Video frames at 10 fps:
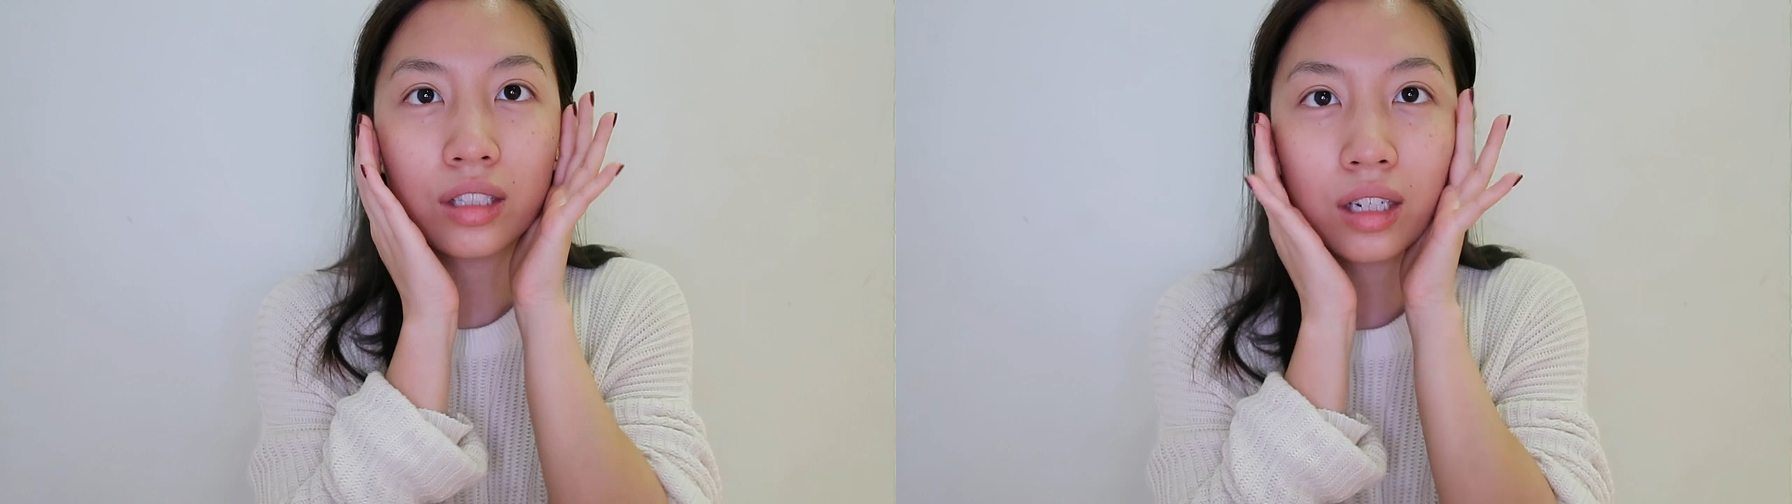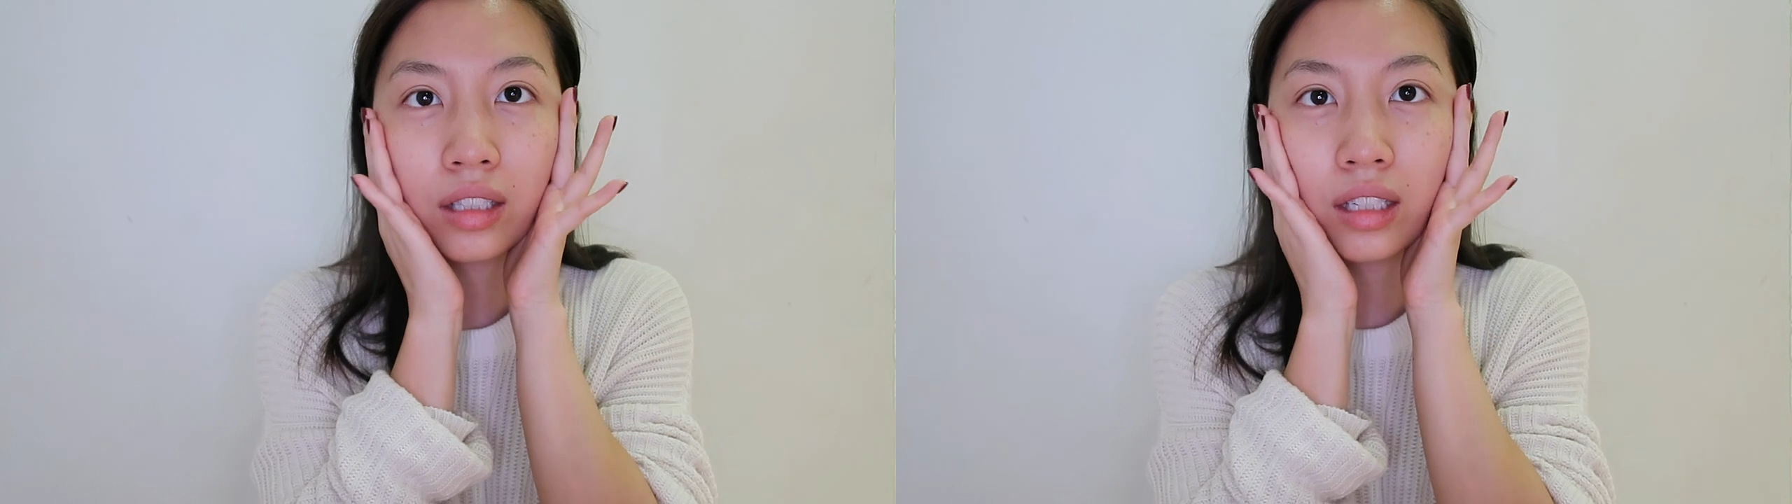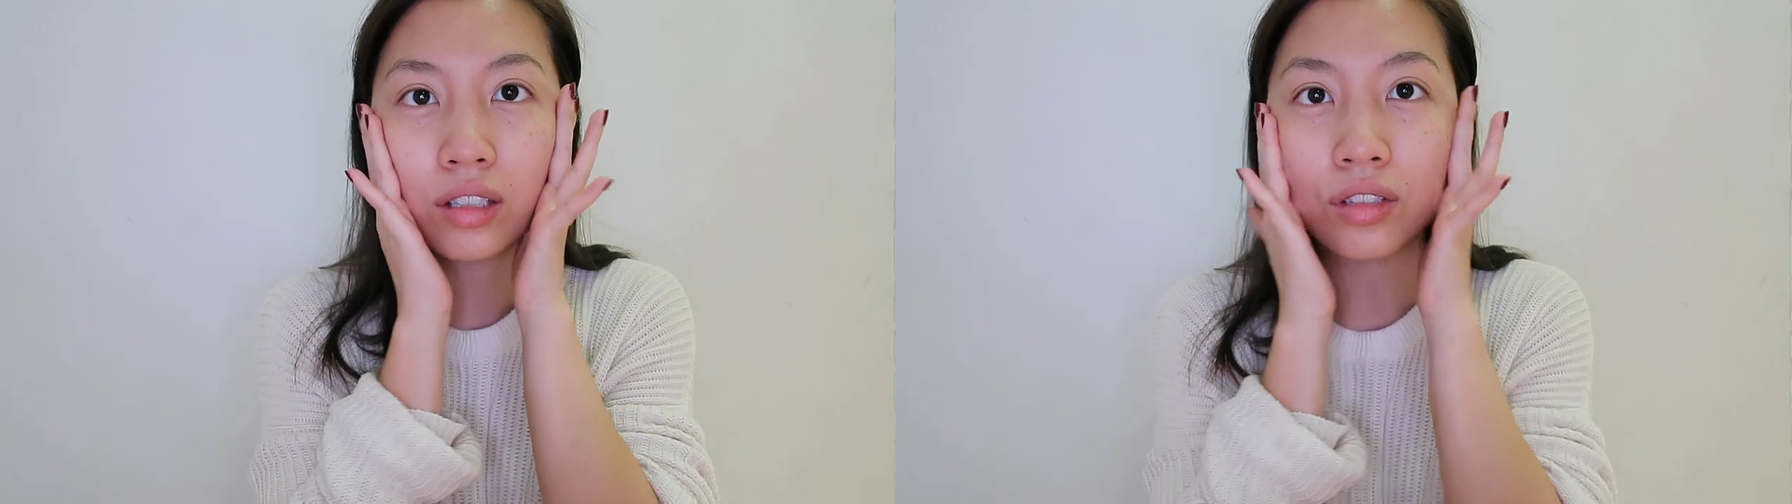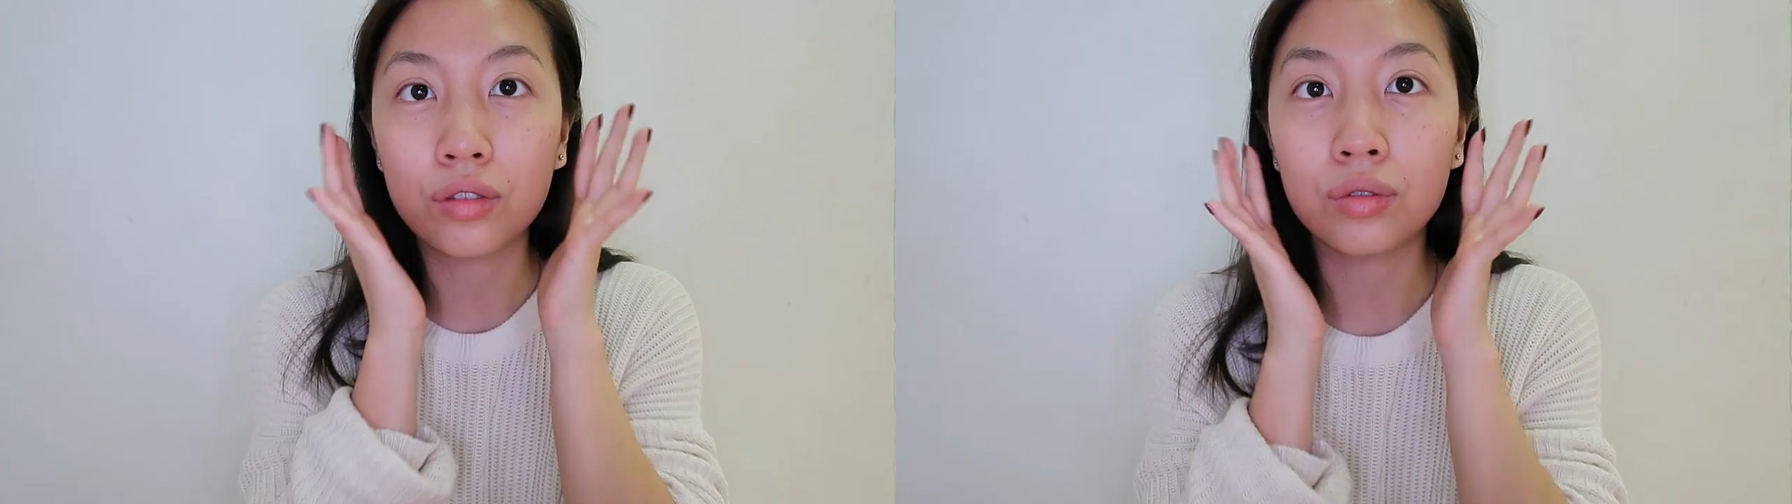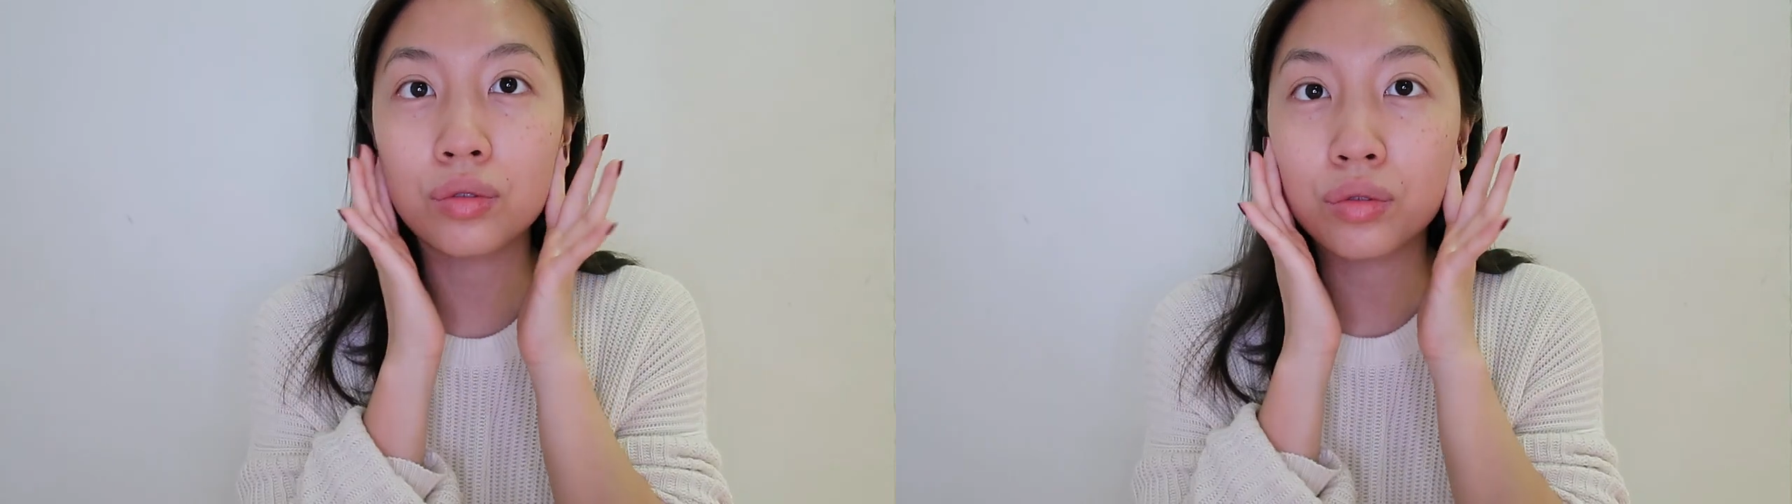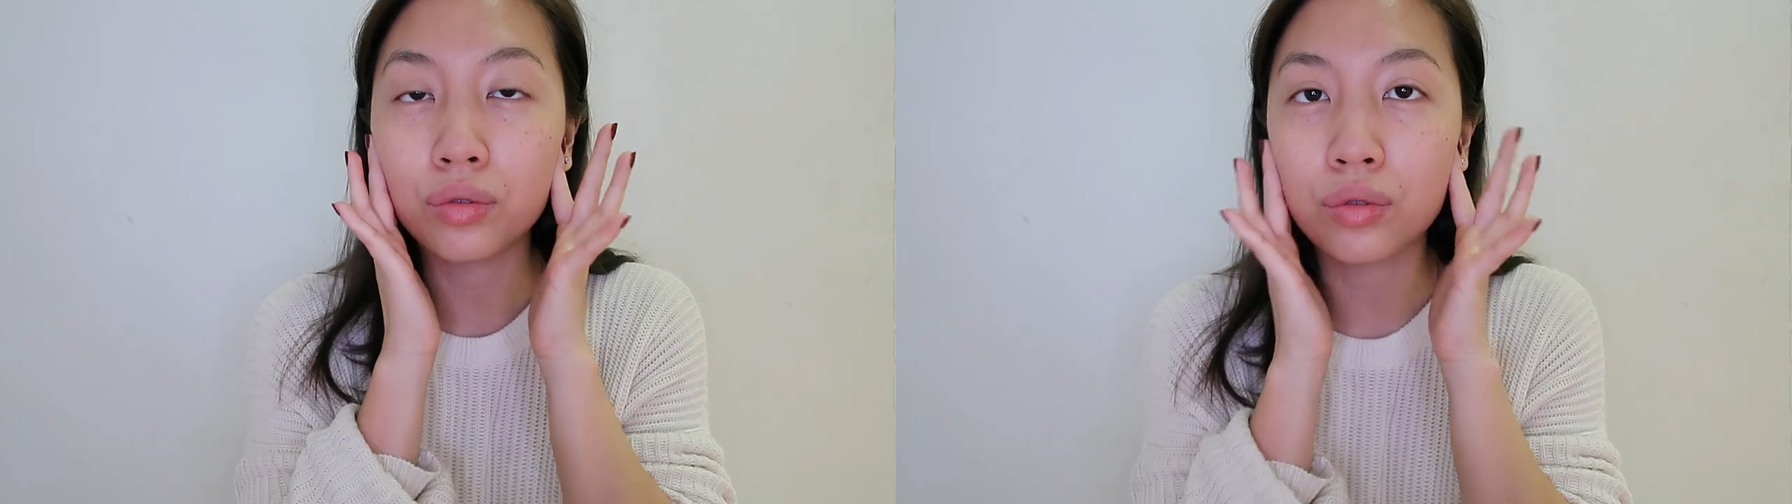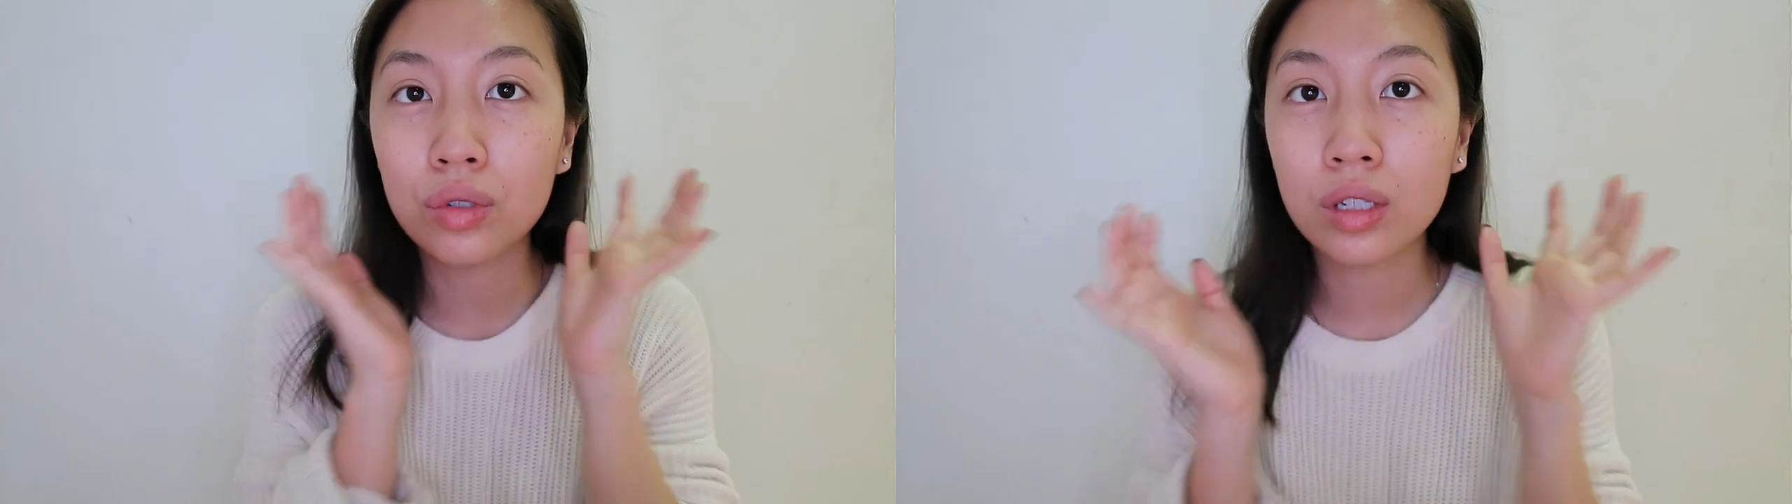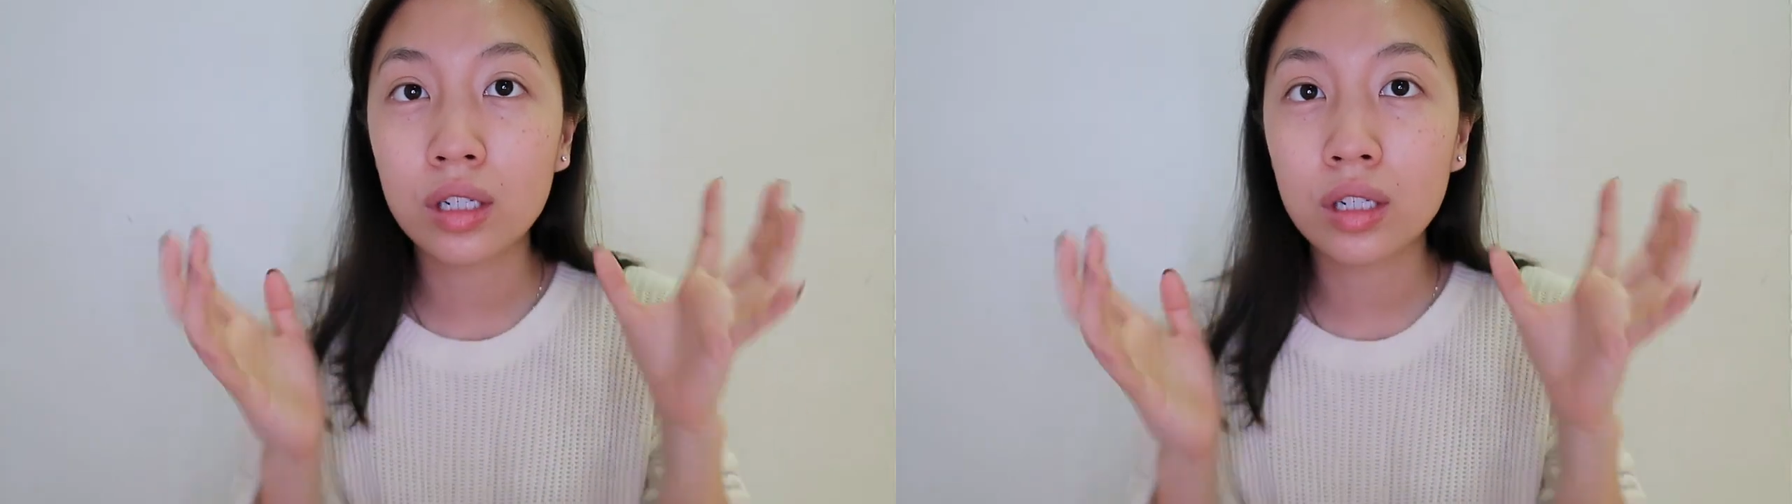starting to